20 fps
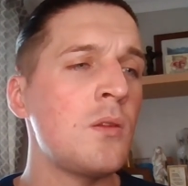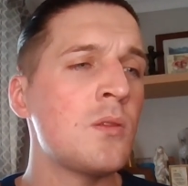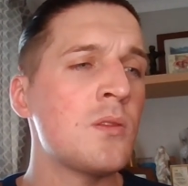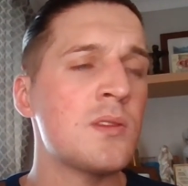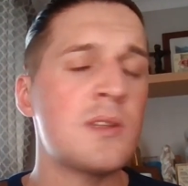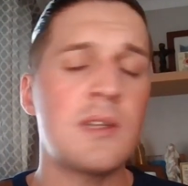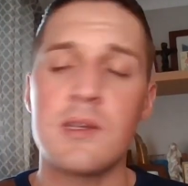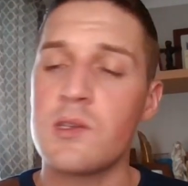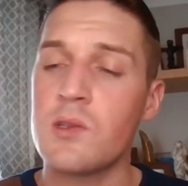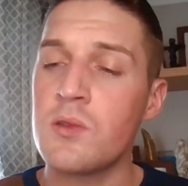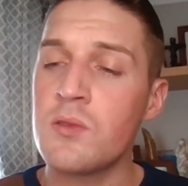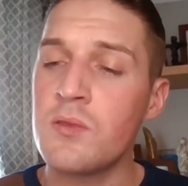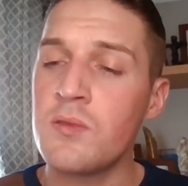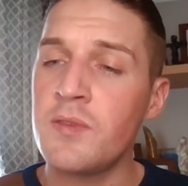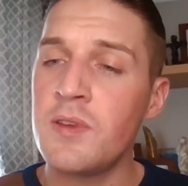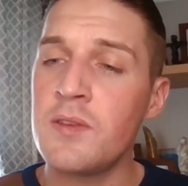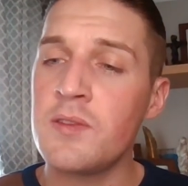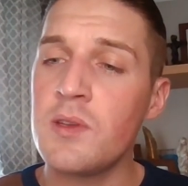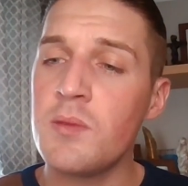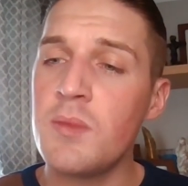What's this,
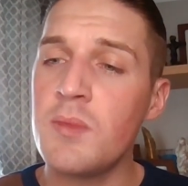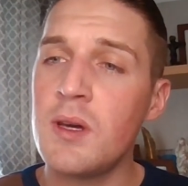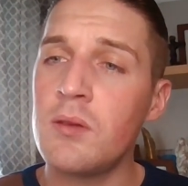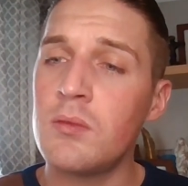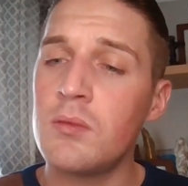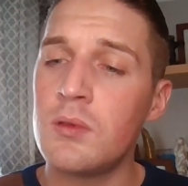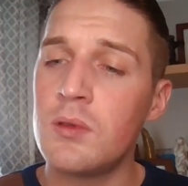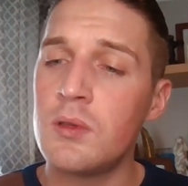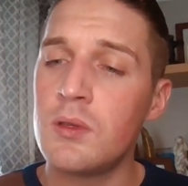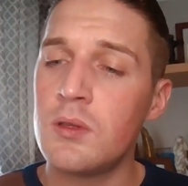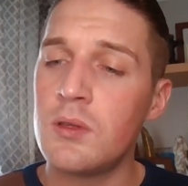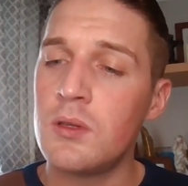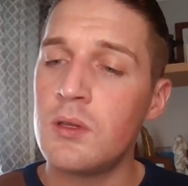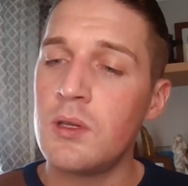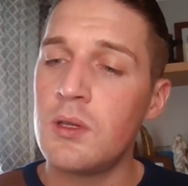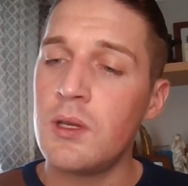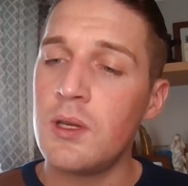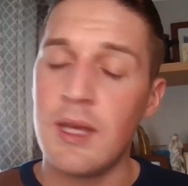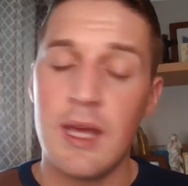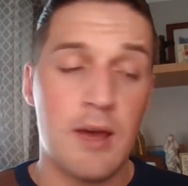250 mil?
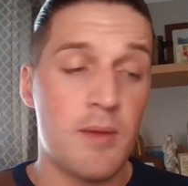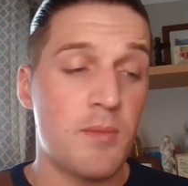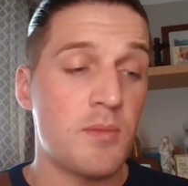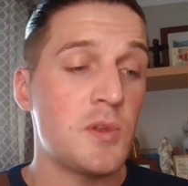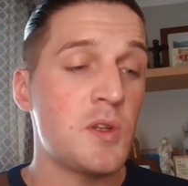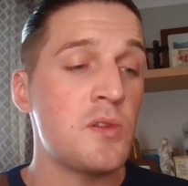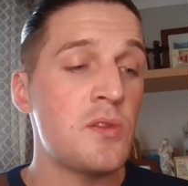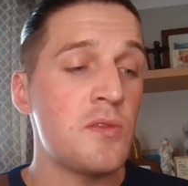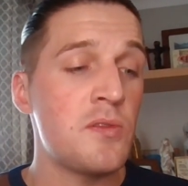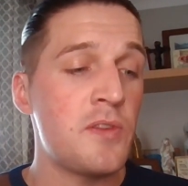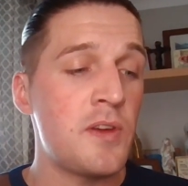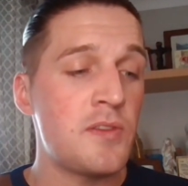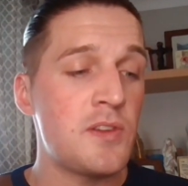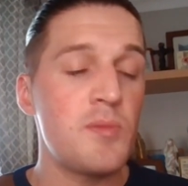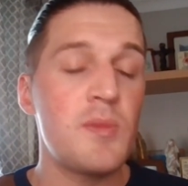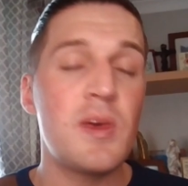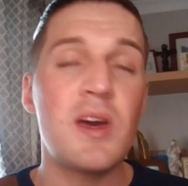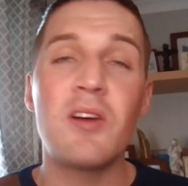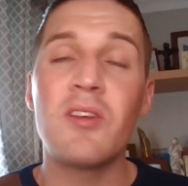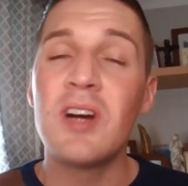Yeah,
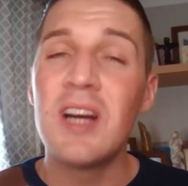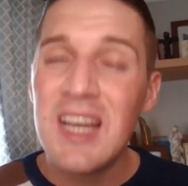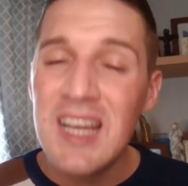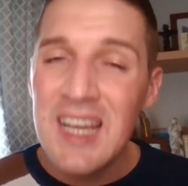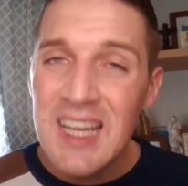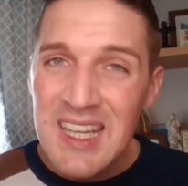250 mil.